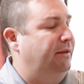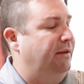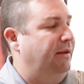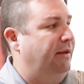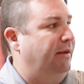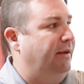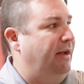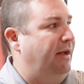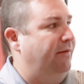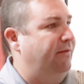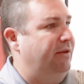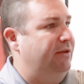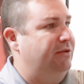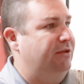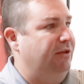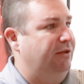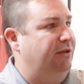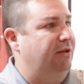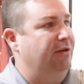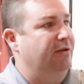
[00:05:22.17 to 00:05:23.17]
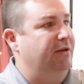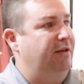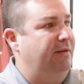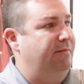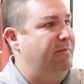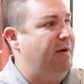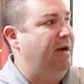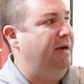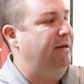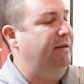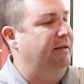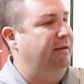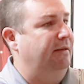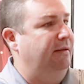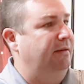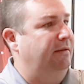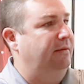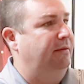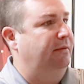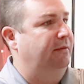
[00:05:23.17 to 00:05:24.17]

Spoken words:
a security-minded